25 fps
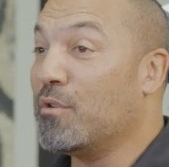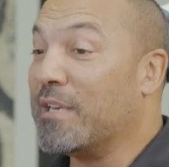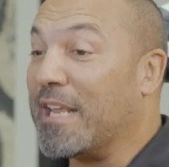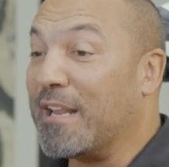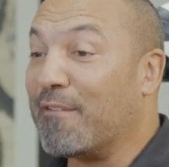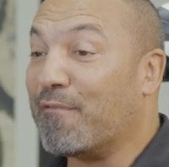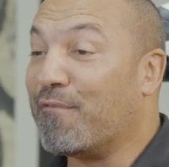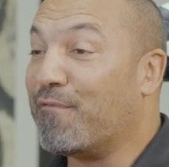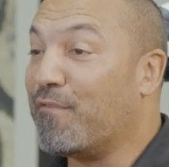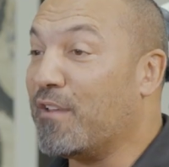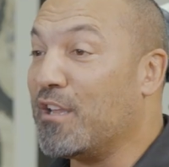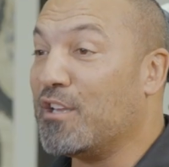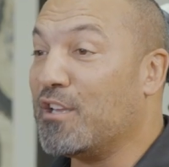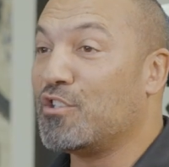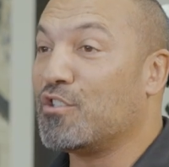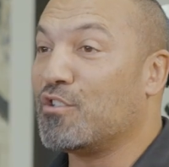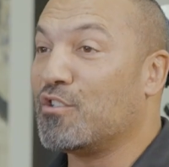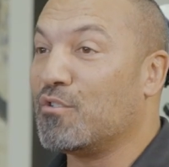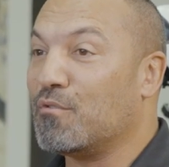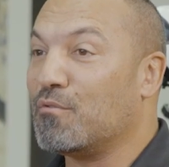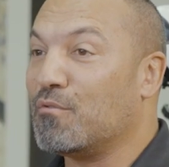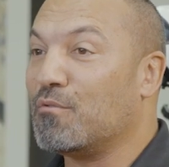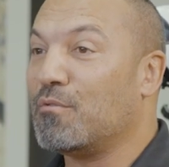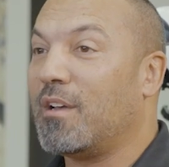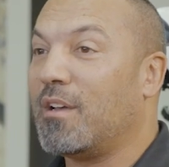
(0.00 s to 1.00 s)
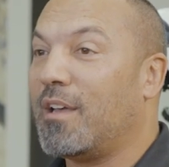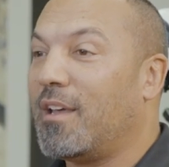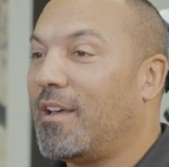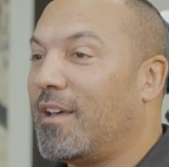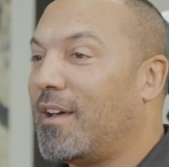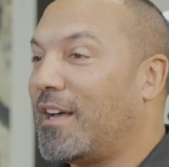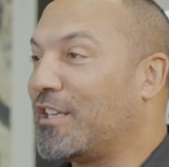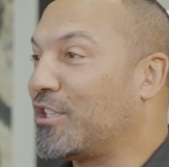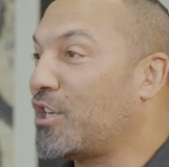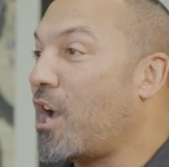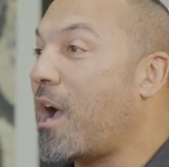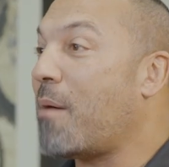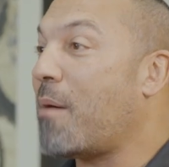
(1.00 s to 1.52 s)
a dune and feed you
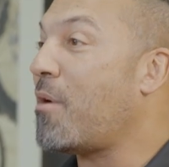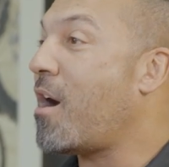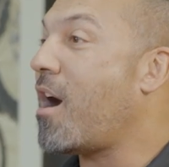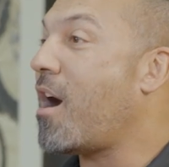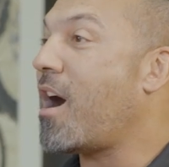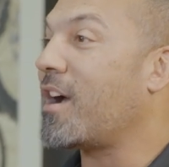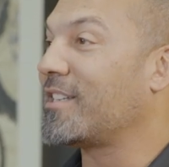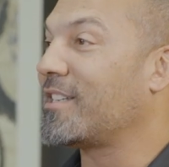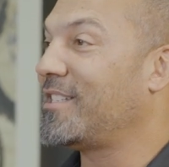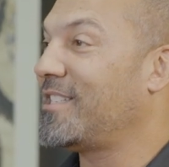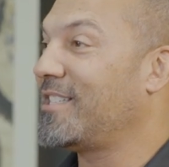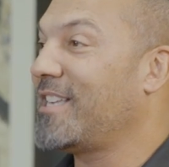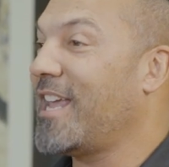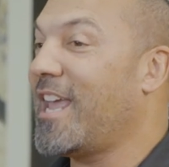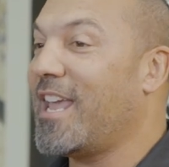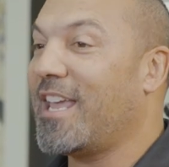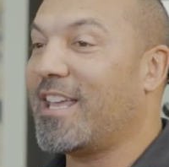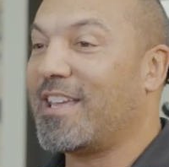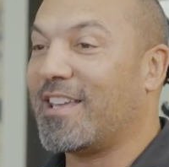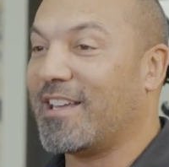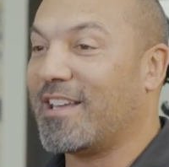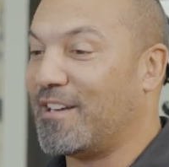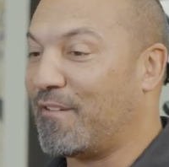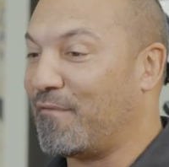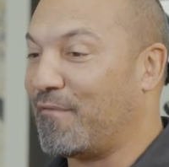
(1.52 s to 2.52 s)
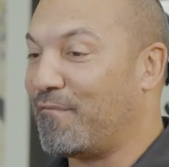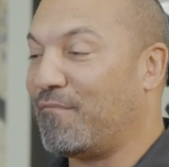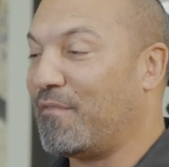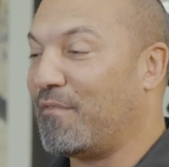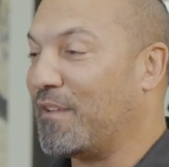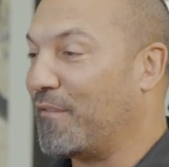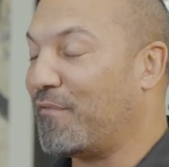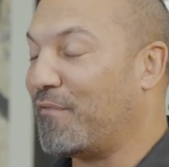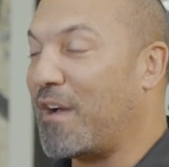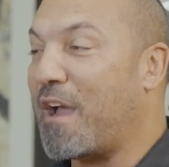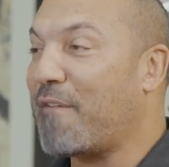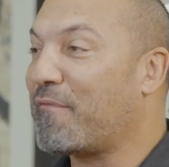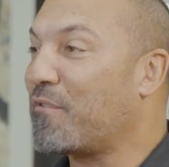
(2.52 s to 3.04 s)
a tomahawk steak and a
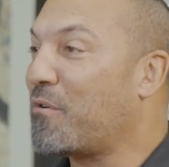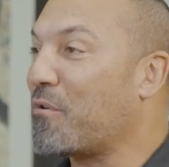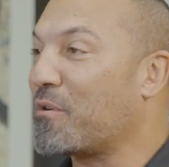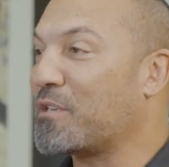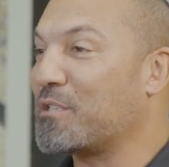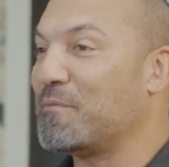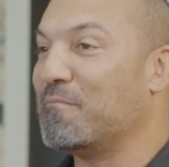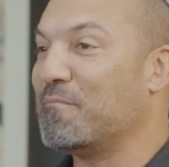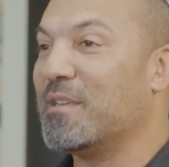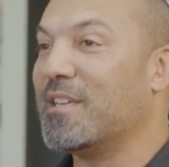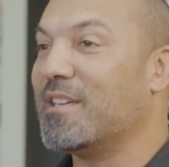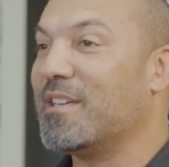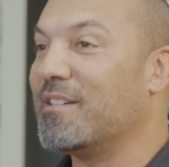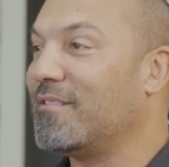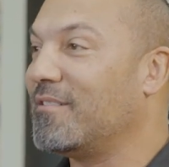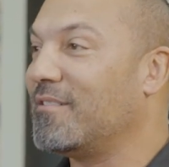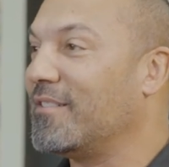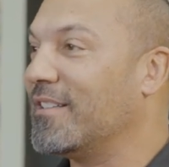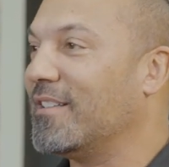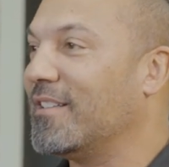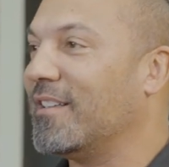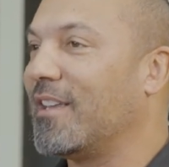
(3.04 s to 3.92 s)
5-course meal.